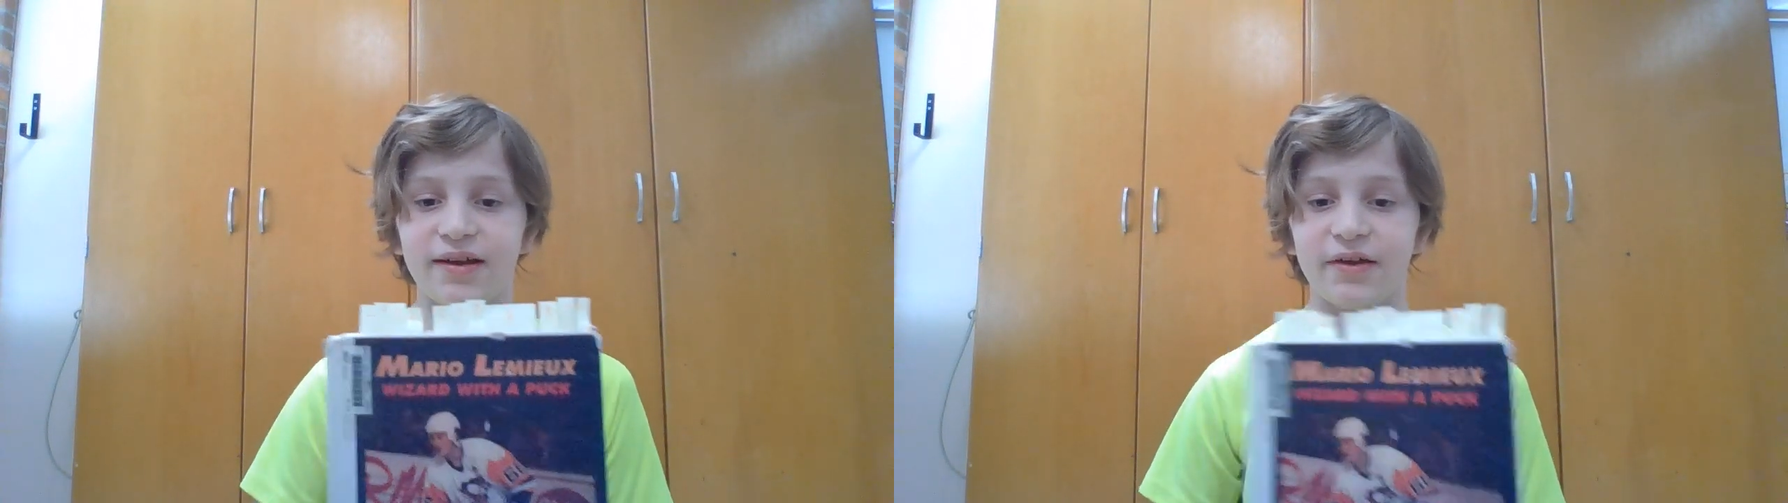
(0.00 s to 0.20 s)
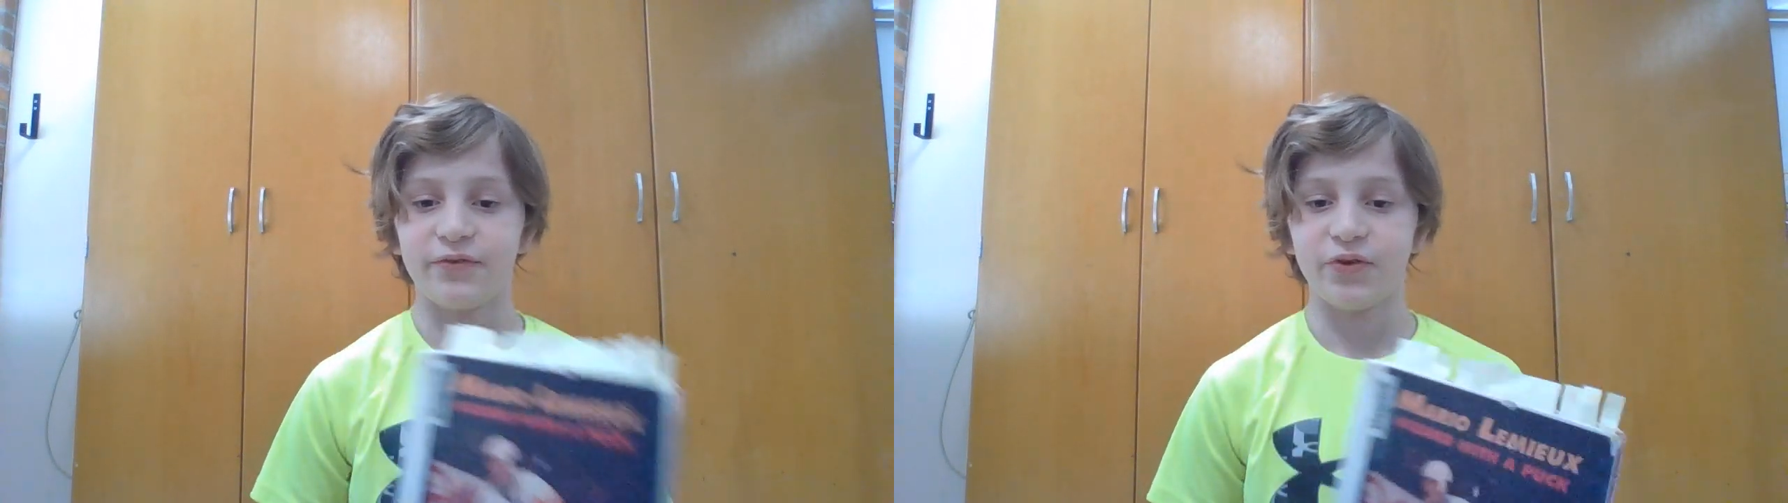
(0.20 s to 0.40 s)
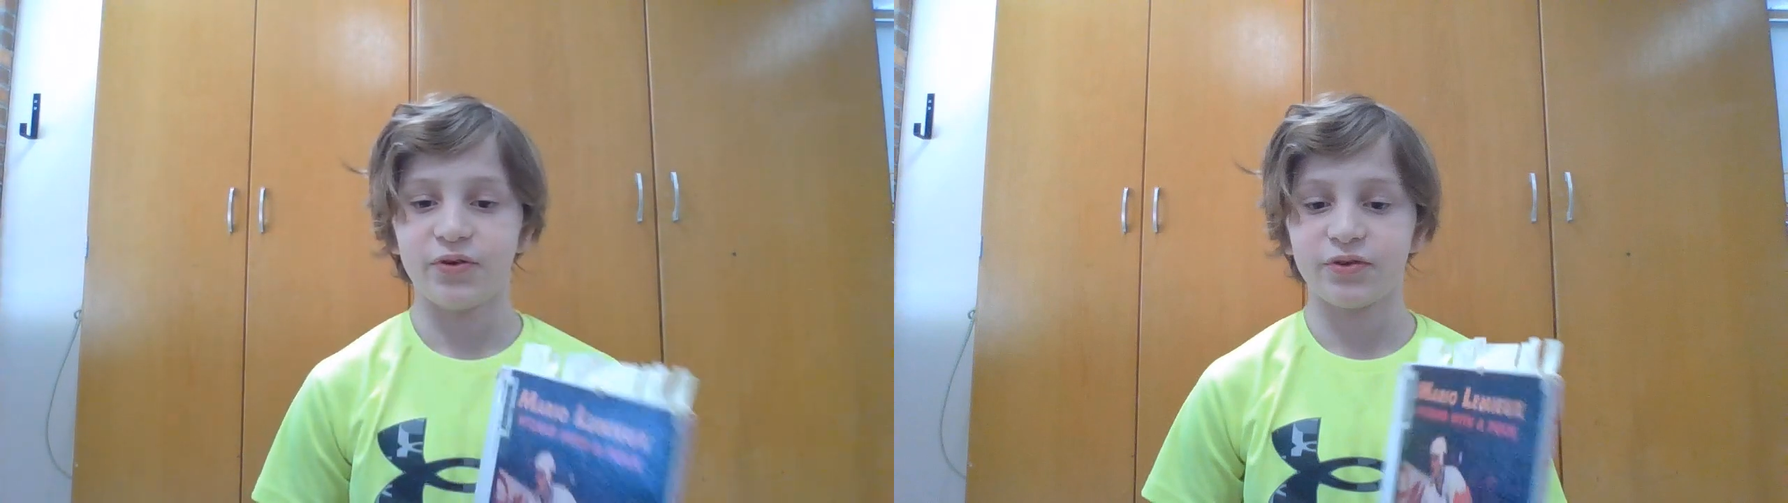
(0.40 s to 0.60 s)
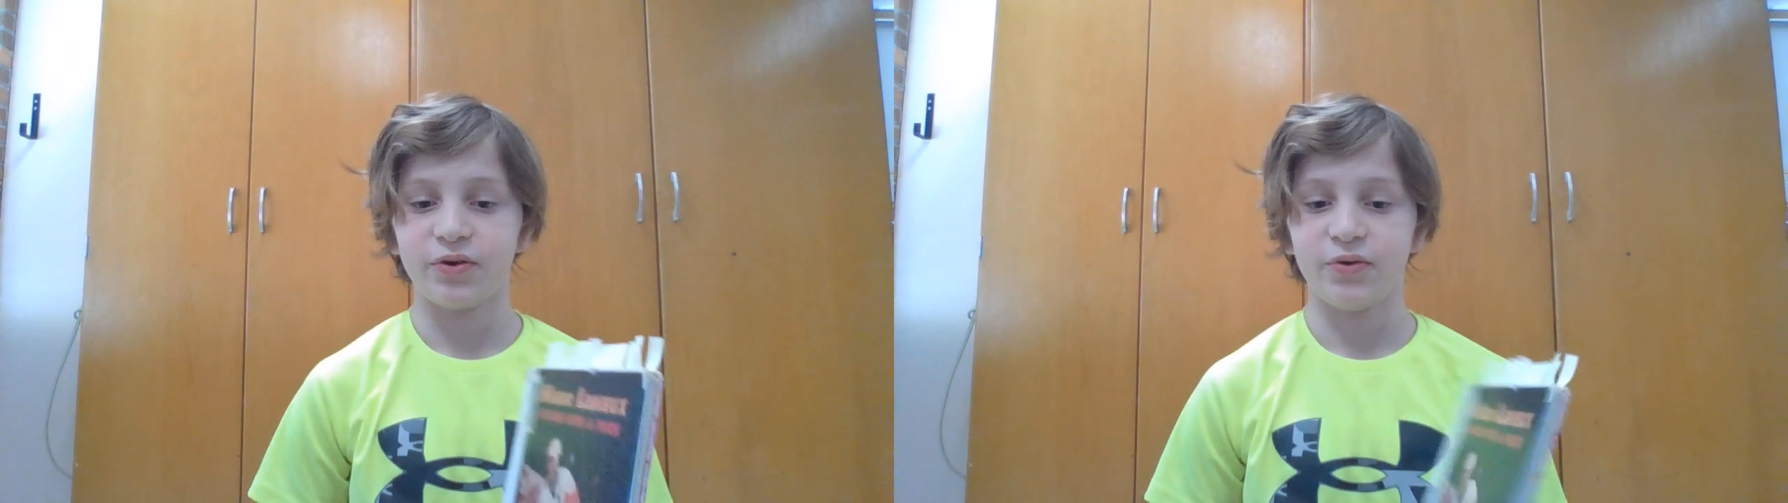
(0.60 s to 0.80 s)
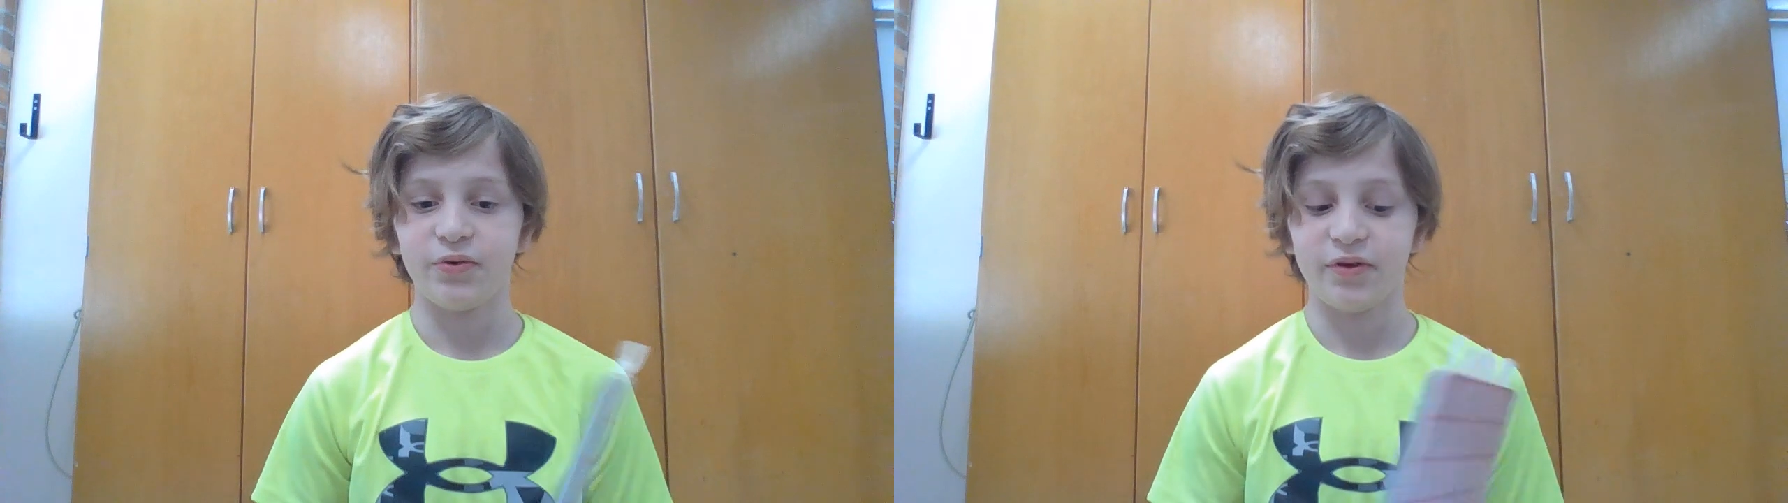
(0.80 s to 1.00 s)
If you don't
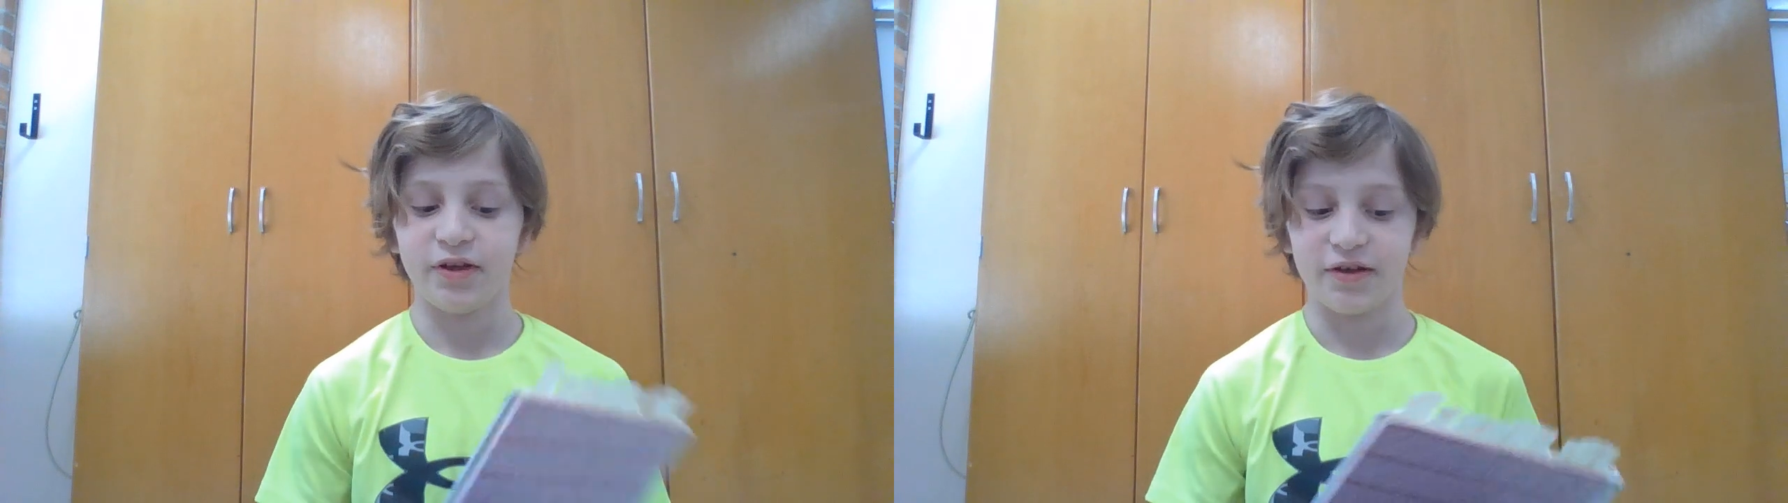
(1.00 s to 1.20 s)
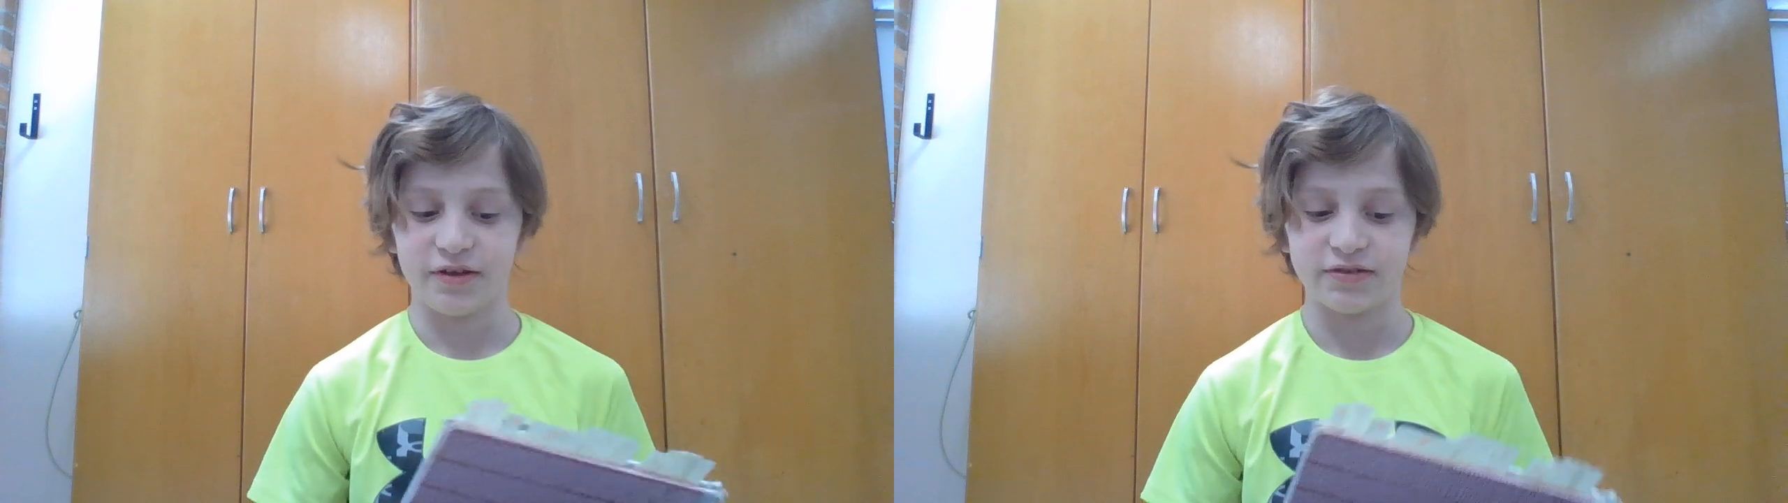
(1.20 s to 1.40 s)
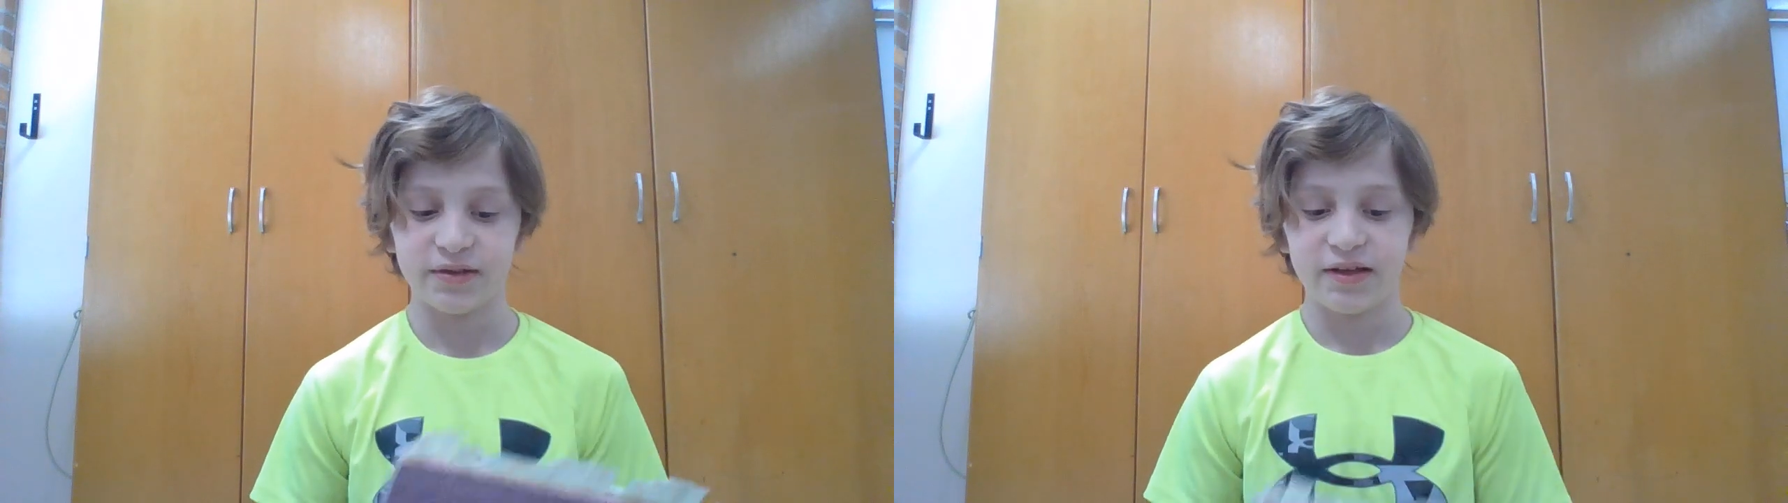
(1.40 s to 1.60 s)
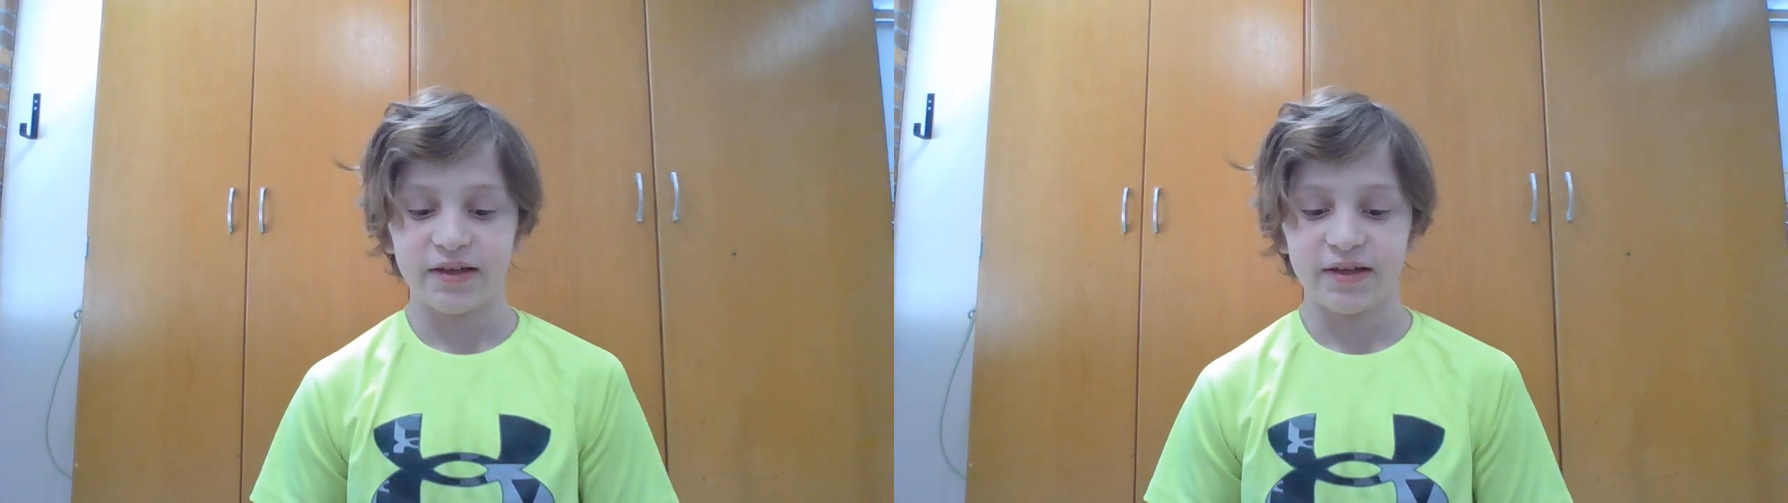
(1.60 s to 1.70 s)
know who he is,